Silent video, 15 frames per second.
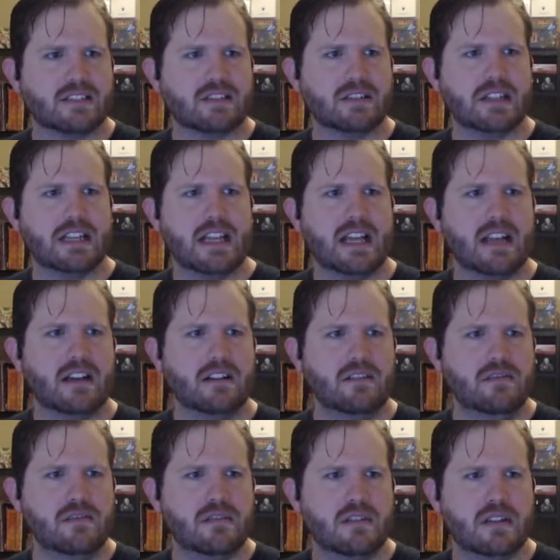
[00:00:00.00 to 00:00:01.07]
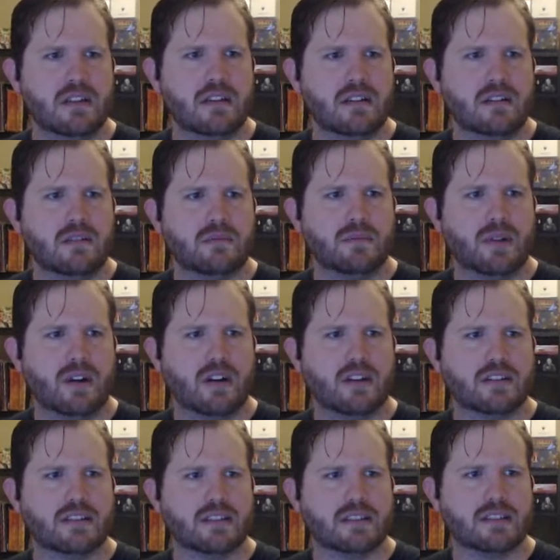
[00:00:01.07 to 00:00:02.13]
So now
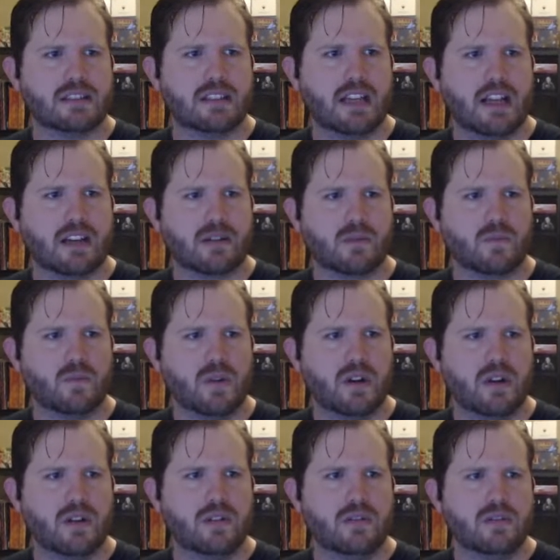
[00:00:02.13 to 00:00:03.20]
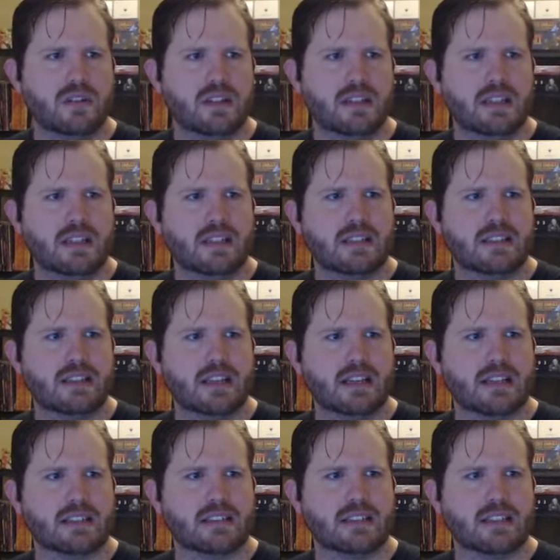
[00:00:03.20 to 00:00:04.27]
parse stack row
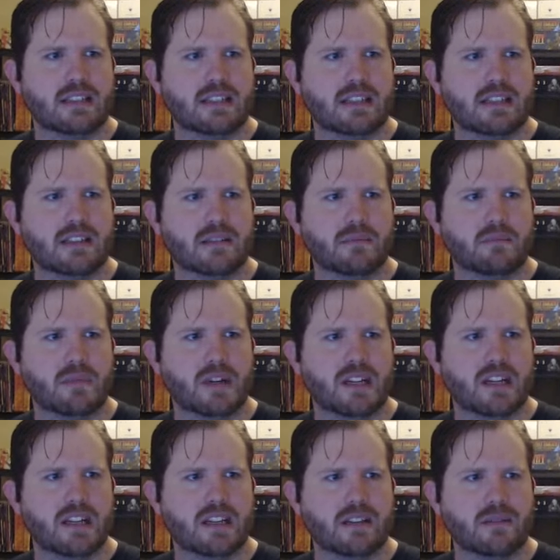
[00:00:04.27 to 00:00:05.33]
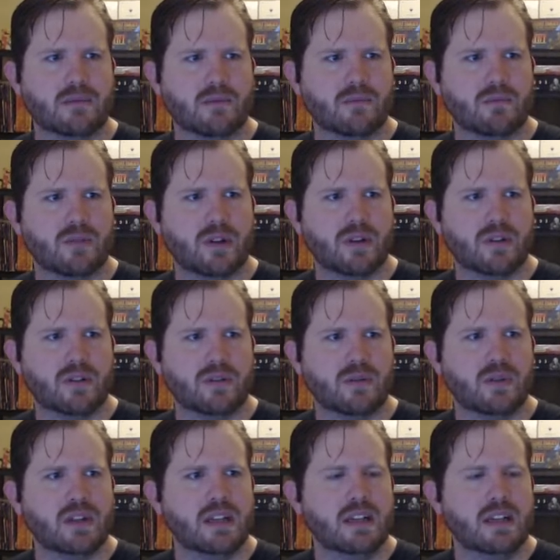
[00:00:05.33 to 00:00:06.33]
takes in my row,